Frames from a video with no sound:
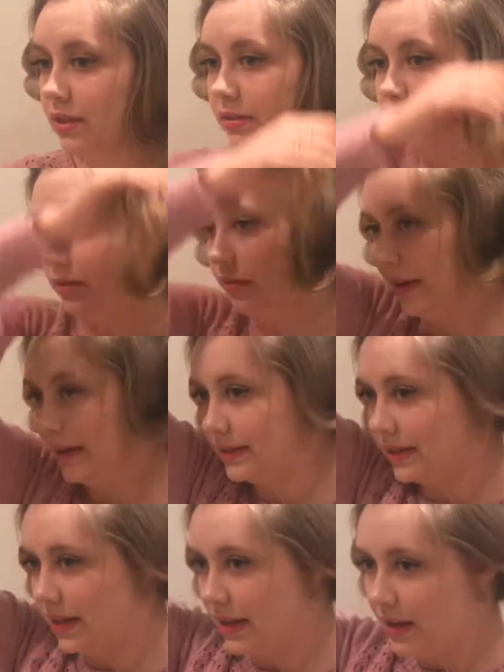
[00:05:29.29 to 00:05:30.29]
many different
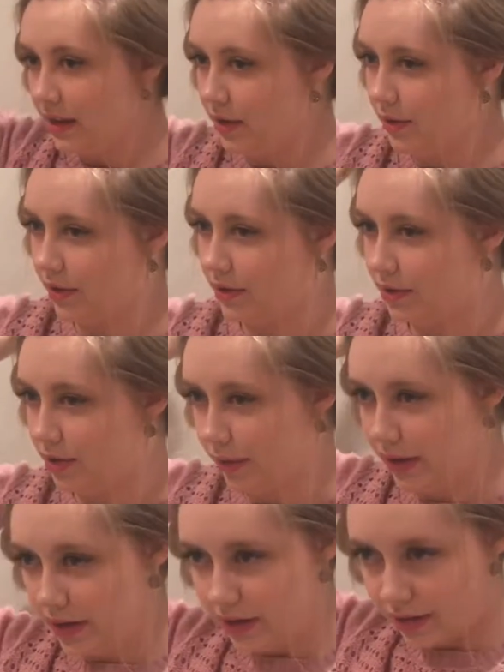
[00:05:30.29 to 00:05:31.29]
ways you could
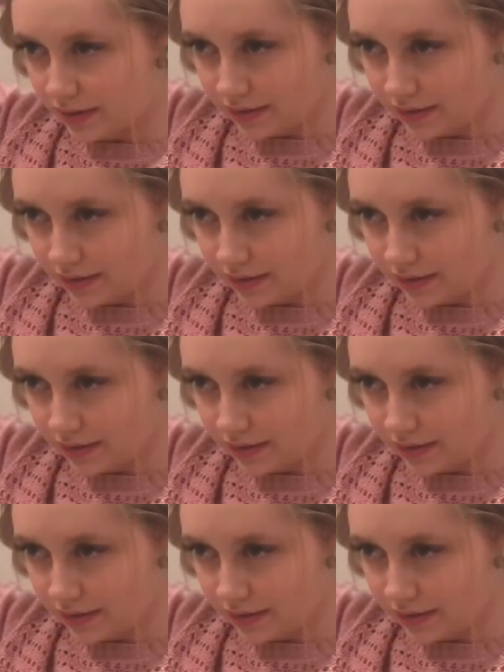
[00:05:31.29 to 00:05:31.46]
do it.